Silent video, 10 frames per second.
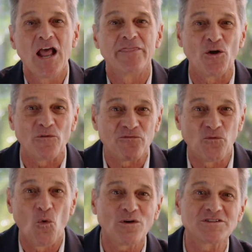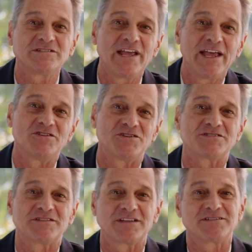There are 4 stages
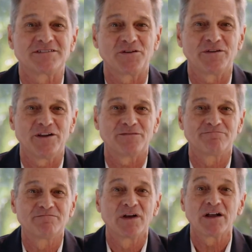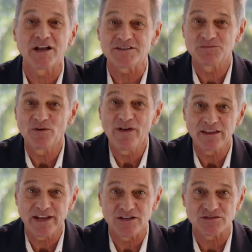to consider here: customer
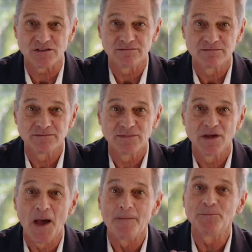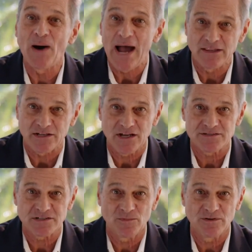validation, pilot
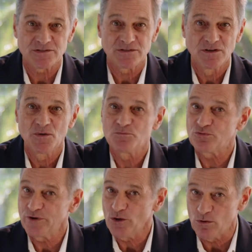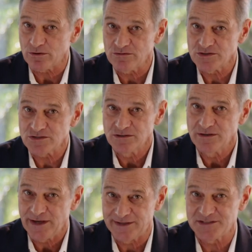customers, pre-orders,
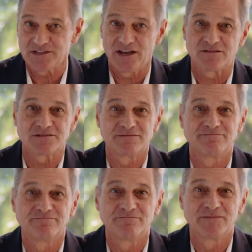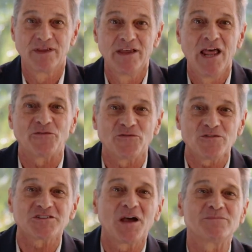and sales. Now,
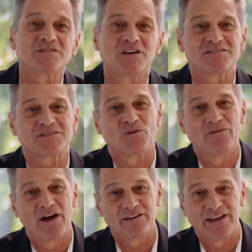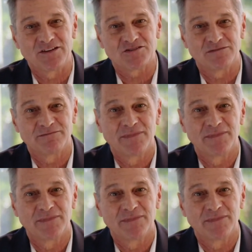first comes customer validation.